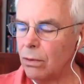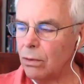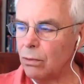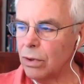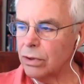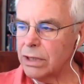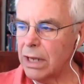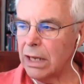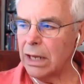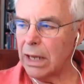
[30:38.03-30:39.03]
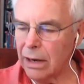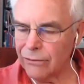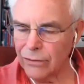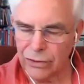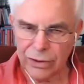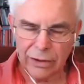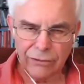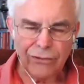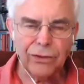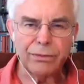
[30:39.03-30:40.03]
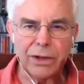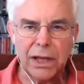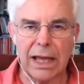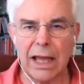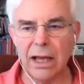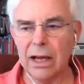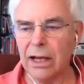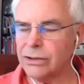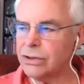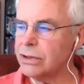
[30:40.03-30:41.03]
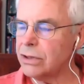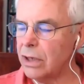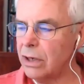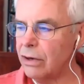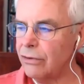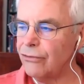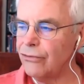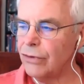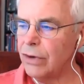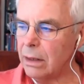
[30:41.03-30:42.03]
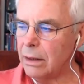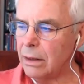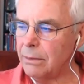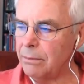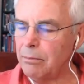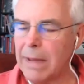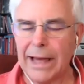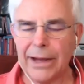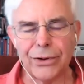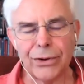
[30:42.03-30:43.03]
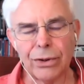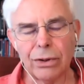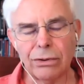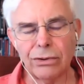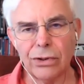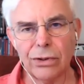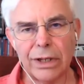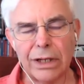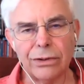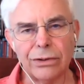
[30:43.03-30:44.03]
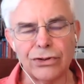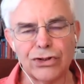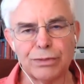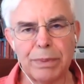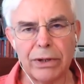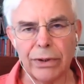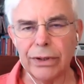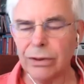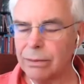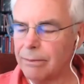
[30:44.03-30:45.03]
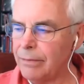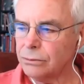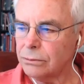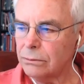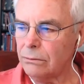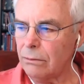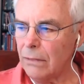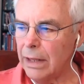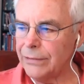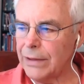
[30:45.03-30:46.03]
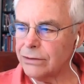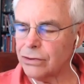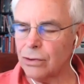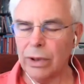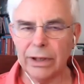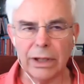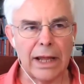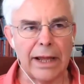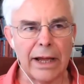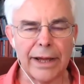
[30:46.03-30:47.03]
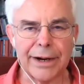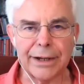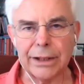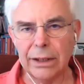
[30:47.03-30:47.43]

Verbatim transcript: we're taking everything from the chaos of matter turning into spirit and that's quite chaotic.